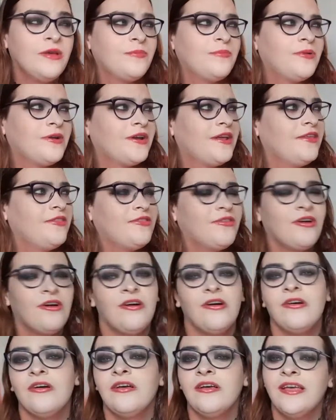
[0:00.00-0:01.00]
But I
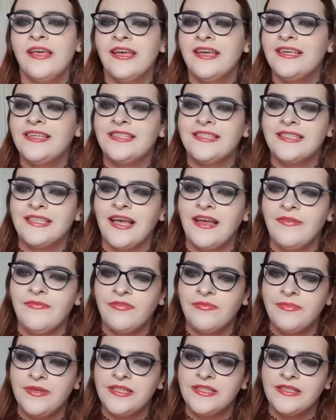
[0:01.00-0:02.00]
thought it's time
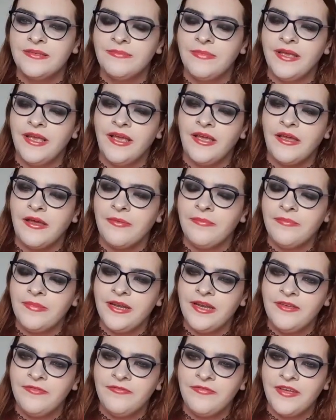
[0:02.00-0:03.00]
for me to make a
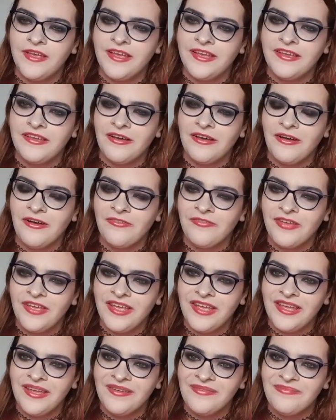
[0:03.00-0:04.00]
minifig of
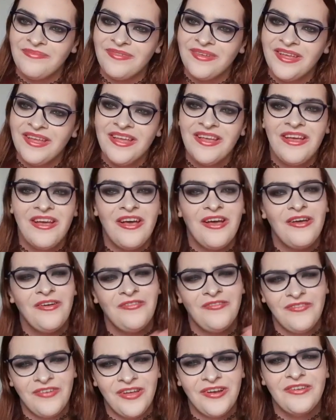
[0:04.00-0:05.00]
him,
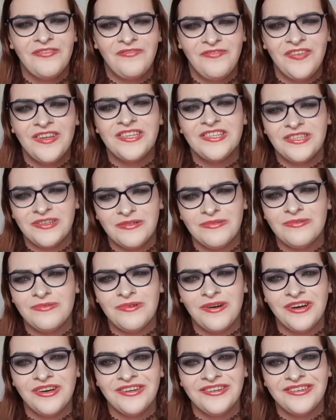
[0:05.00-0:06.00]
an official
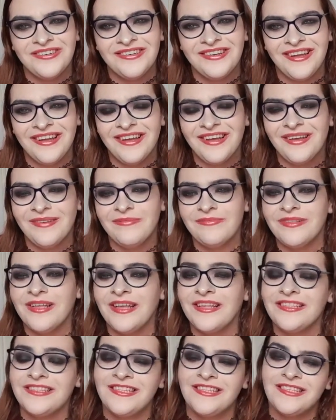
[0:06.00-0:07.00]
one. Um,
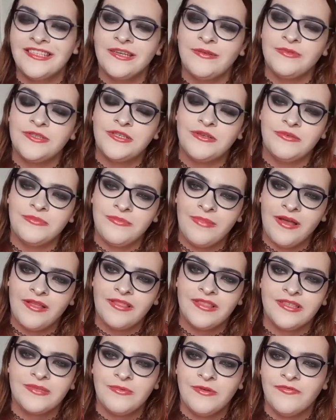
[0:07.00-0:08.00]
and since I was doing mine
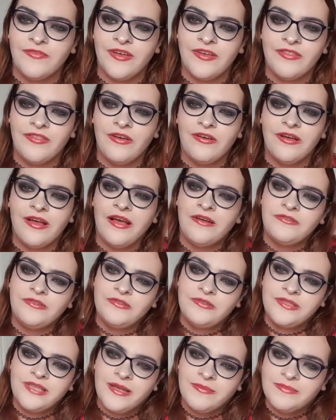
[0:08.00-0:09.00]
this month, I thought I'll
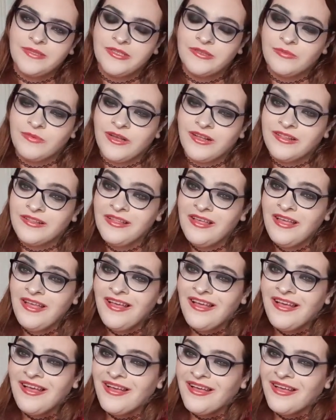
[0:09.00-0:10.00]
do Tab's as well.
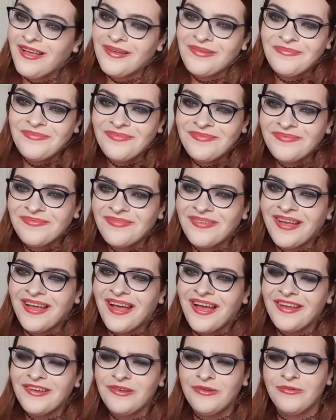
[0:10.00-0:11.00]
Um,
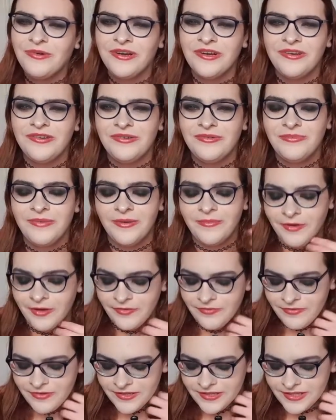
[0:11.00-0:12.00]
I do want to do my
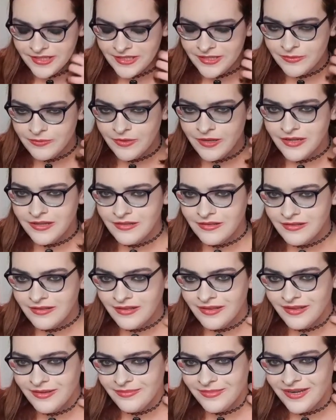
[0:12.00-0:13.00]
boyfriend's as well,
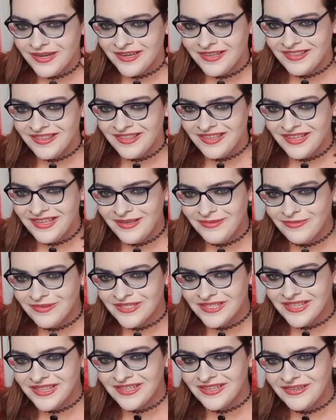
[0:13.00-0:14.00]
um, and I think he
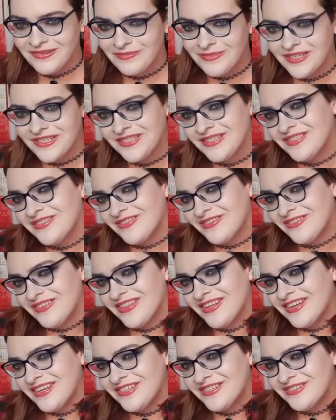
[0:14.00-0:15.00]
was a little bit sore
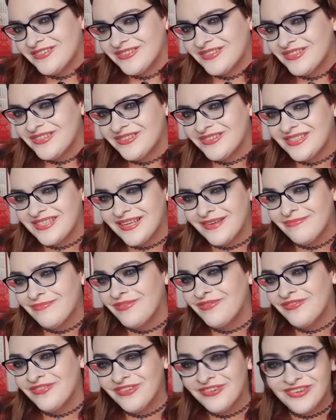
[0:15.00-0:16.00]
that I chose to Tab
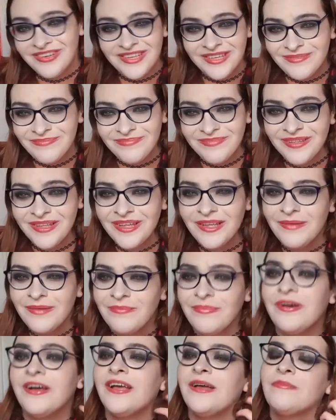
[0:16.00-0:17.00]
before him,
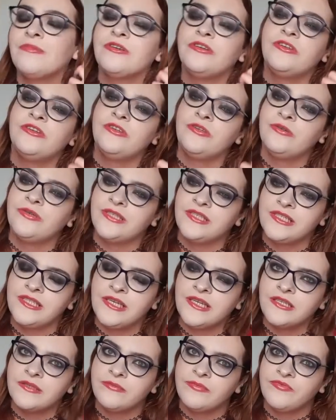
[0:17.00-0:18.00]
but I am going to do his
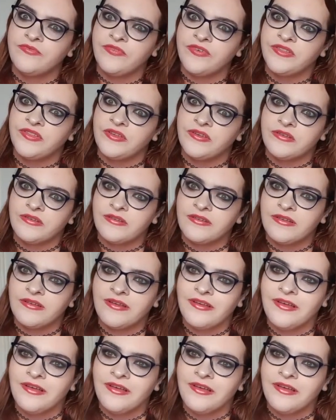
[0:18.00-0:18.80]
next month, I think.